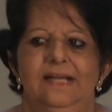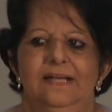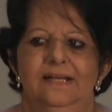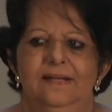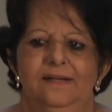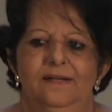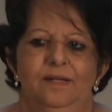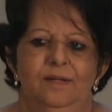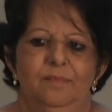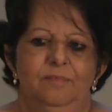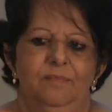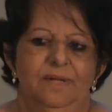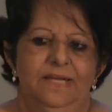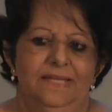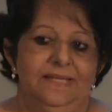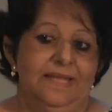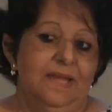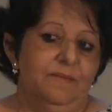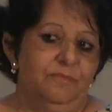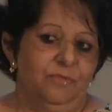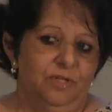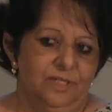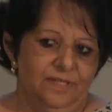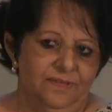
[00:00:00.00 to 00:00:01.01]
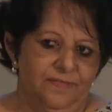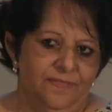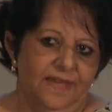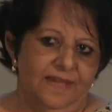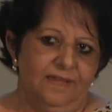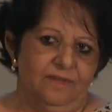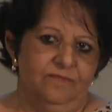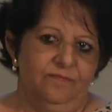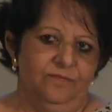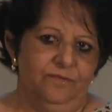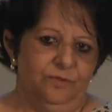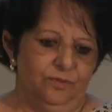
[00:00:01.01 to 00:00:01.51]
Um, and I'm really
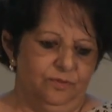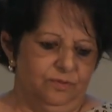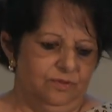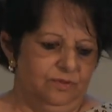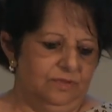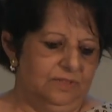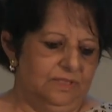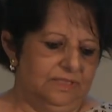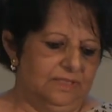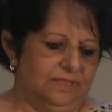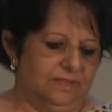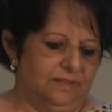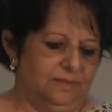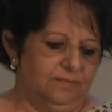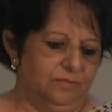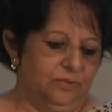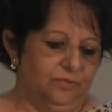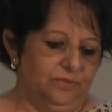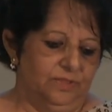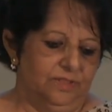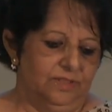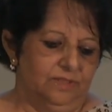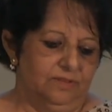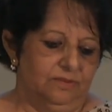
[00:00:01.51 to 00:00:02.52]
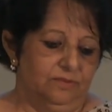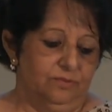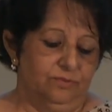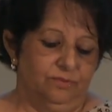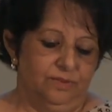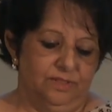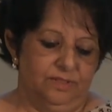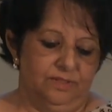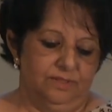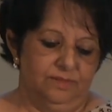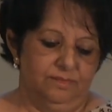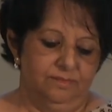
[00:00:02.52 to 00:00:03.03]
thankful um, to, the, to
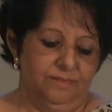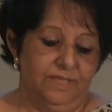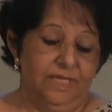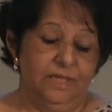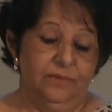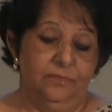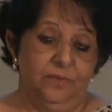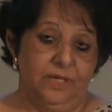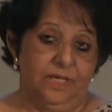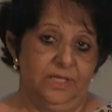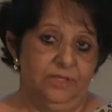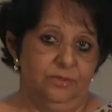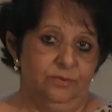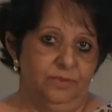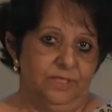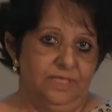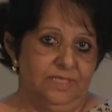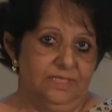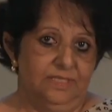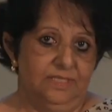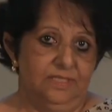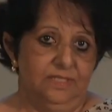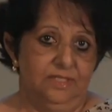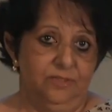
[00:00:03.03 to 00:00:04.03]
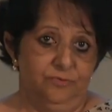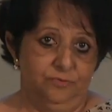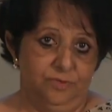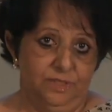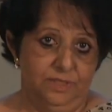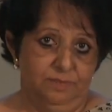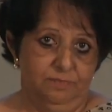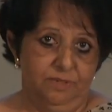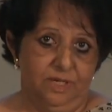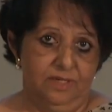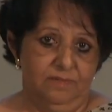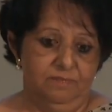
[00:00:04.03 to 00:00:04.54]
the N Y U A D History
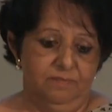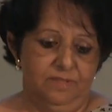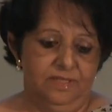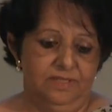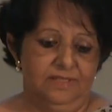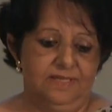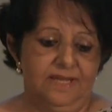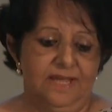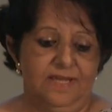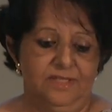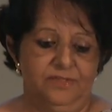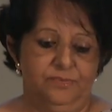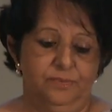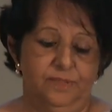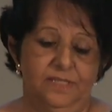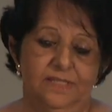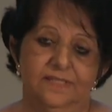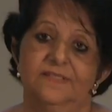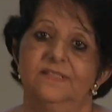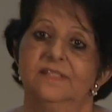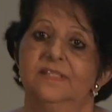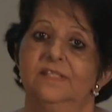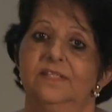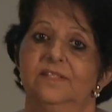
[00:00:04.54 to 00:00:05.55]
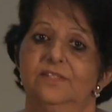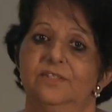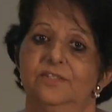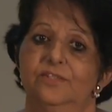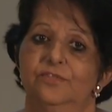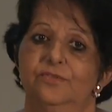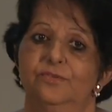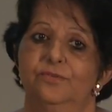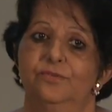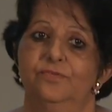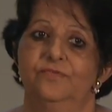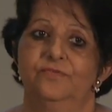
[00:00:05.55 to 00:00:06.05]
Department, as well as the
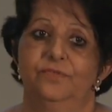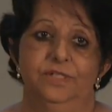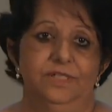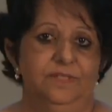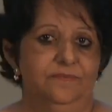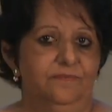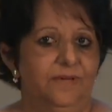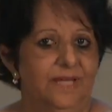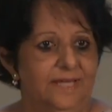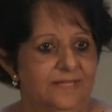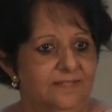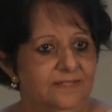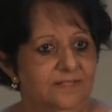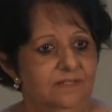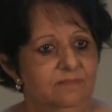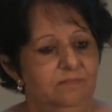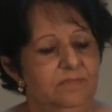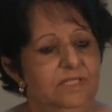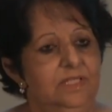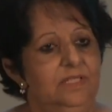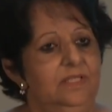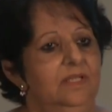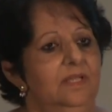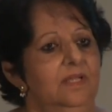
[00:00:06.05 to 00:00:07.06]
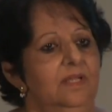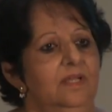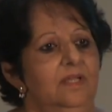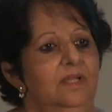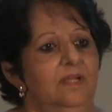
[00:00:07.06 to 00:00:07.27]
Institute, for inviting me